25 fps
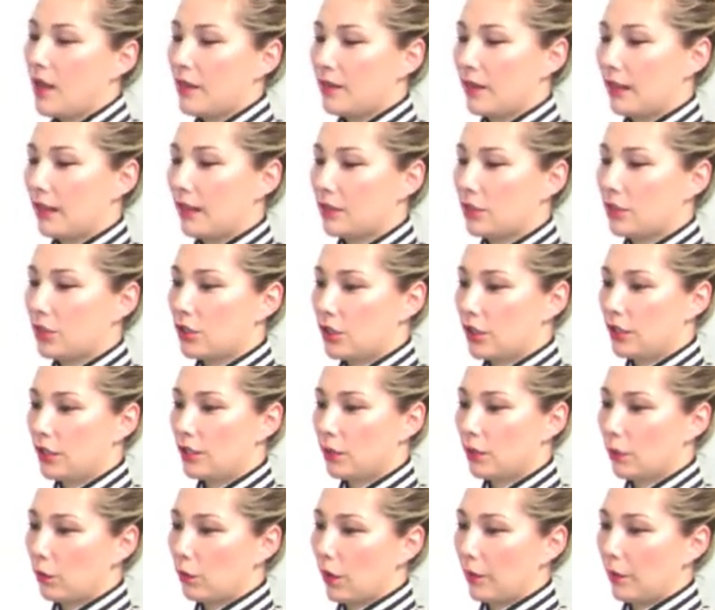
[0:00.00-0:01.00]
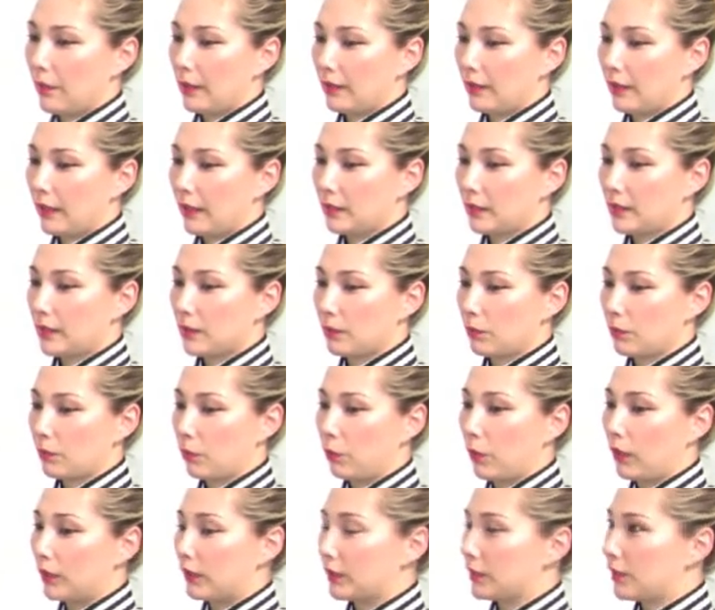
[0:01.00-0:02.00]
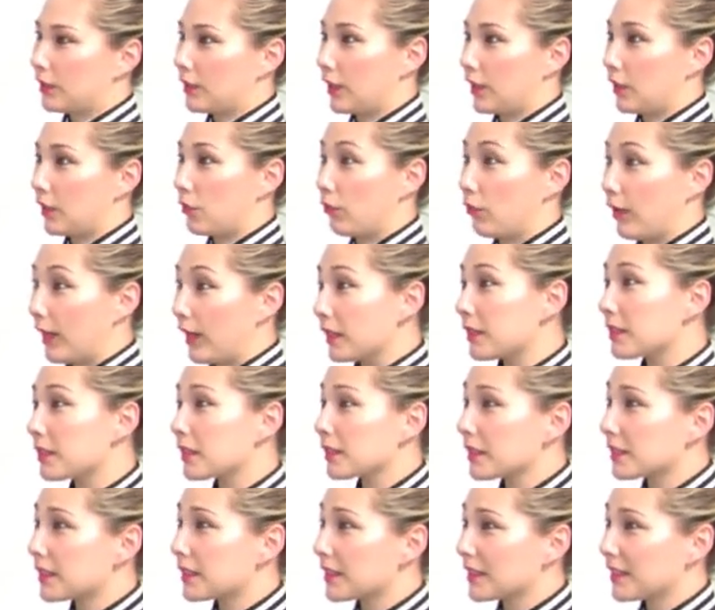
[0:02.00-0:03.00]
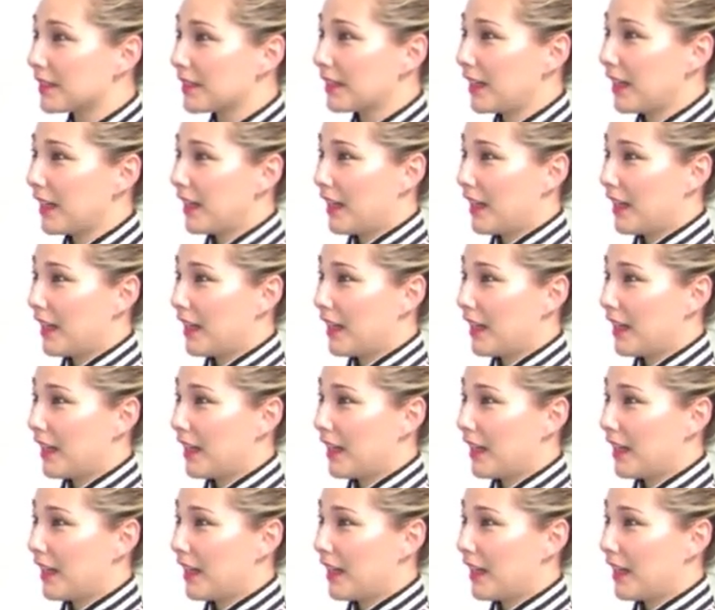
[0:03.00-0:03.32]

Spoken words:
that she is a woman that's willing to take risks,